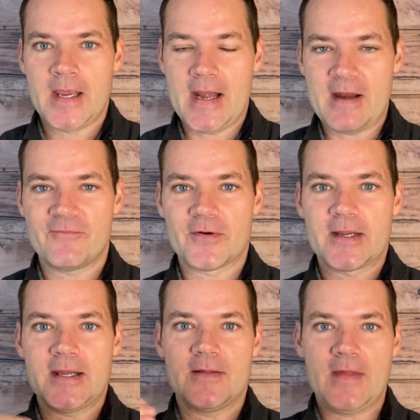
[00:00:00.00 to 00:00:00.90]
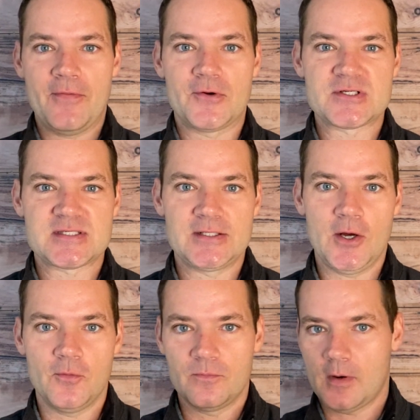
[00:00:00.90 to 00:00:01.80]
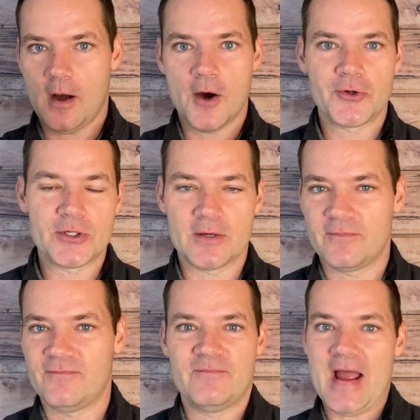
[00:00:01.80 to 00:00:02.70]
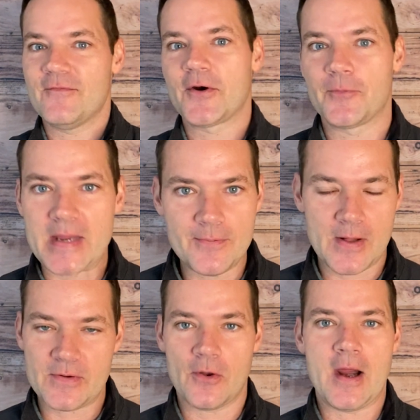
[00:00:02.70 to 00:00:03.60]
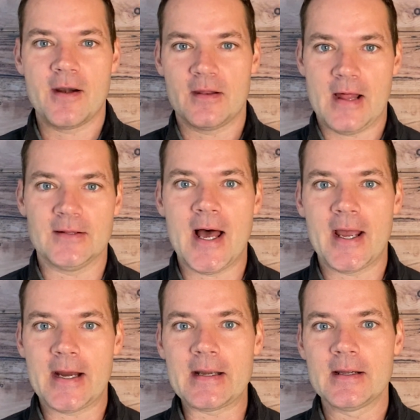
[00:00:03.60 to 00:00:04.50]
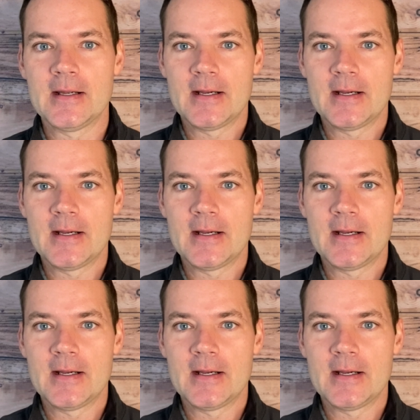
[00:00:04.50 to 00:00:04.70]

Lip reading: and I forget that there's 100 to 500 people on the other end of that line